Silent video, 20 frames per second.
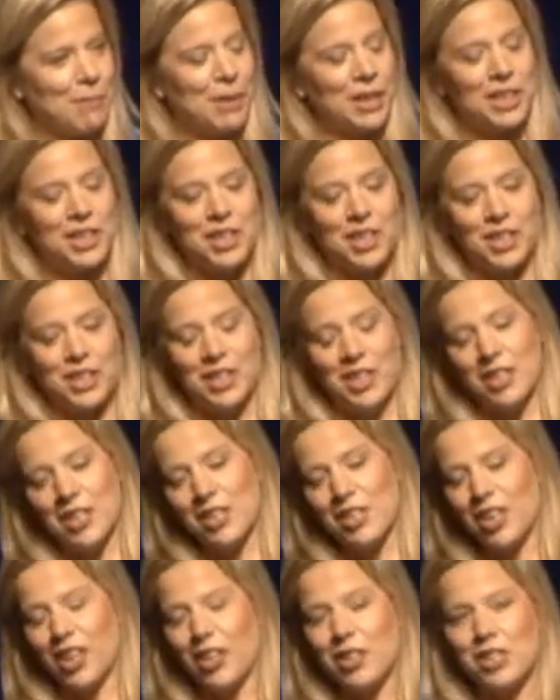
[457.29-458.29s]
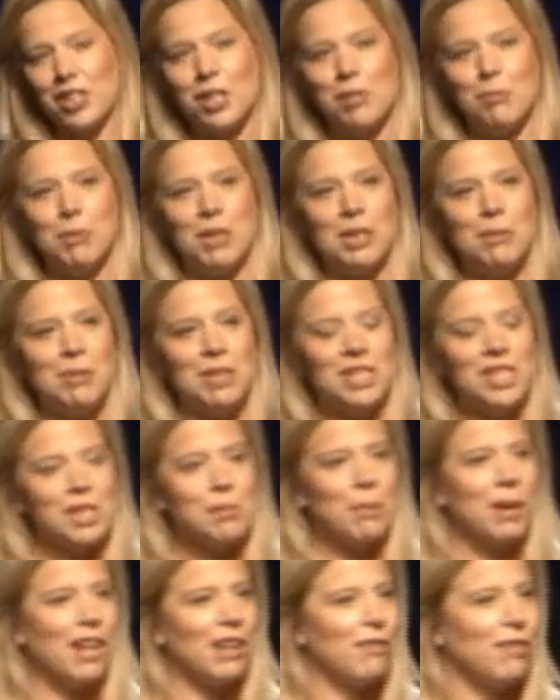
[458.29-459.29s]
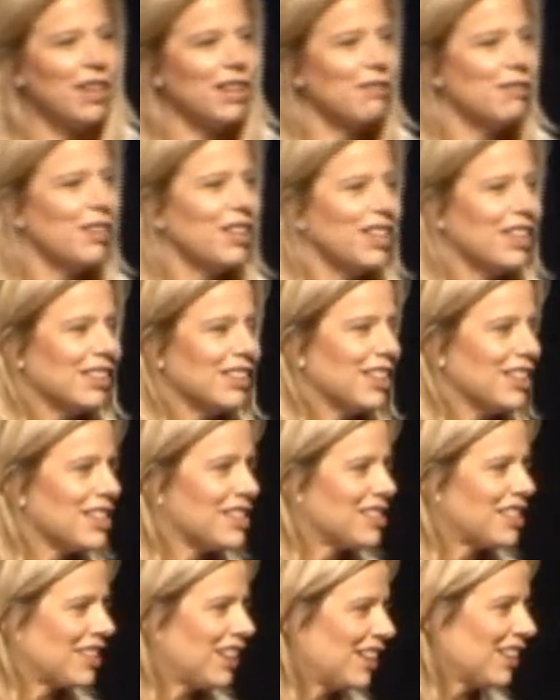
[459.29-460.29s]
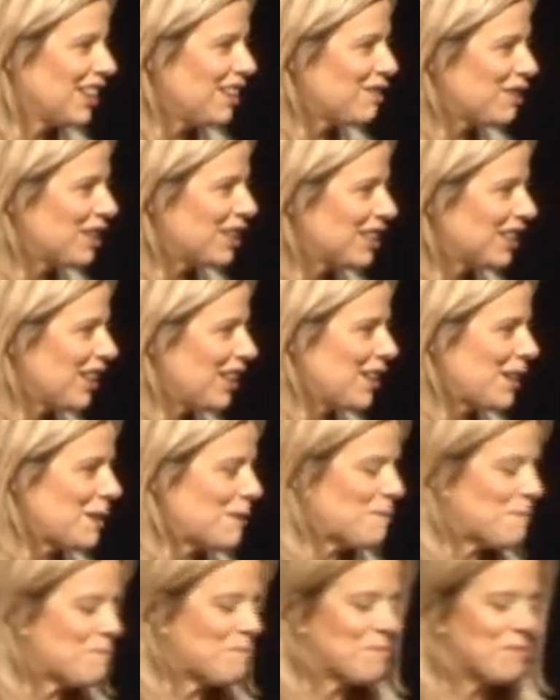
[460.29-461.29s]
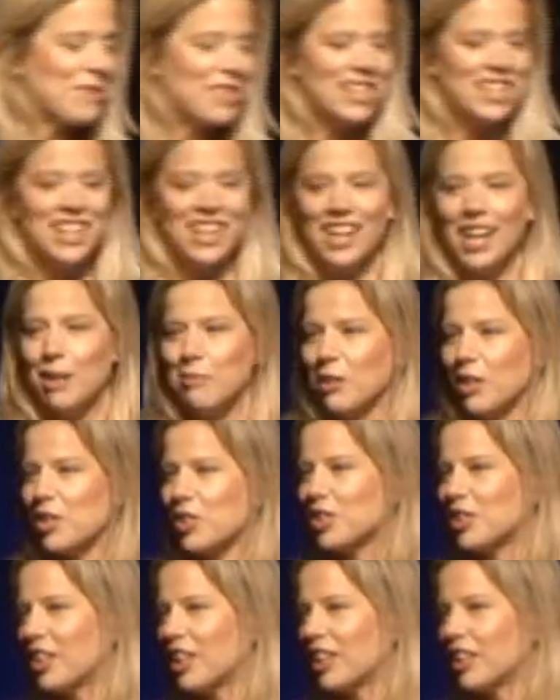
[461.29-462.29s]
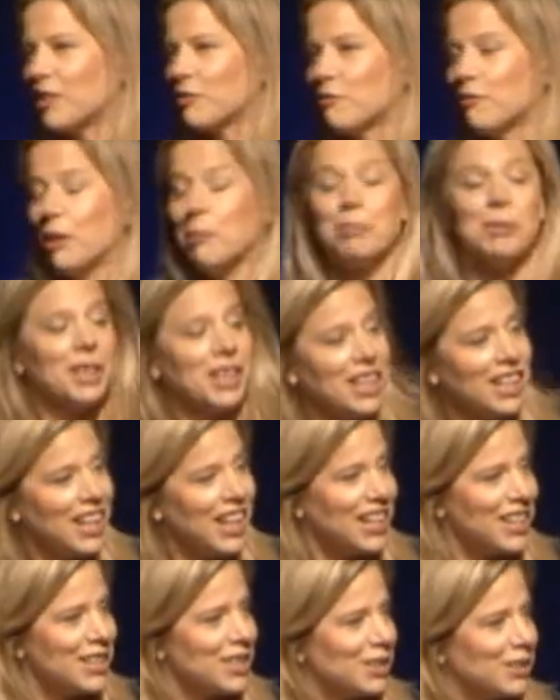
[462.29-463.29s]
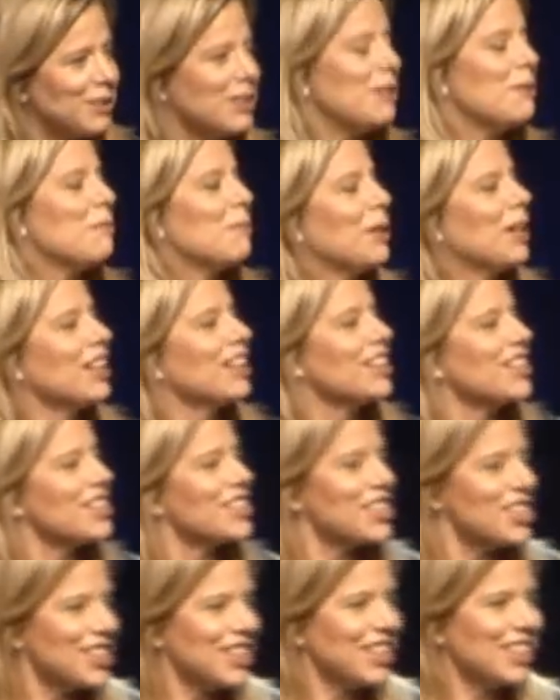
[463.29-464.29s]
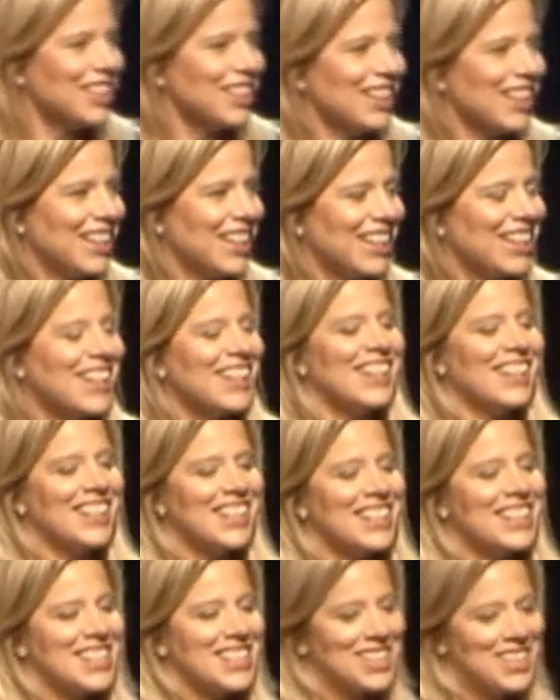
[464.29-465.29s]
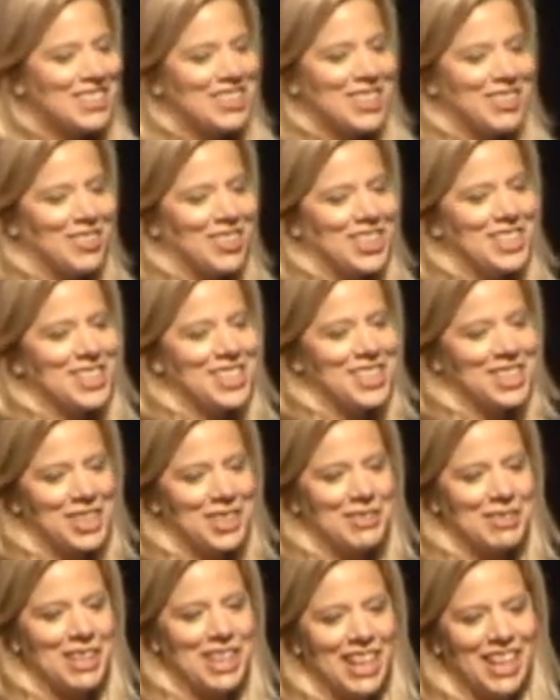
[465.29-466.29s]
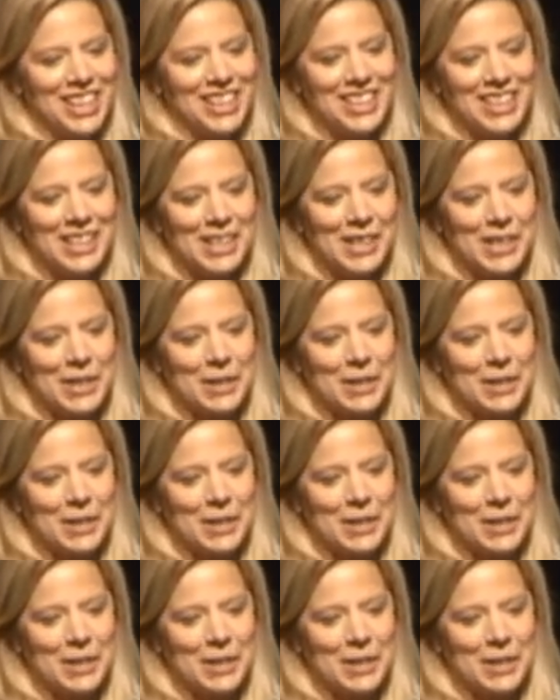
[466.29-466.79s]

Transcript: My daughter just made me a Spotify running list, and I love it. I'm not sure I could replicate how to do it, but she was fun to show me that.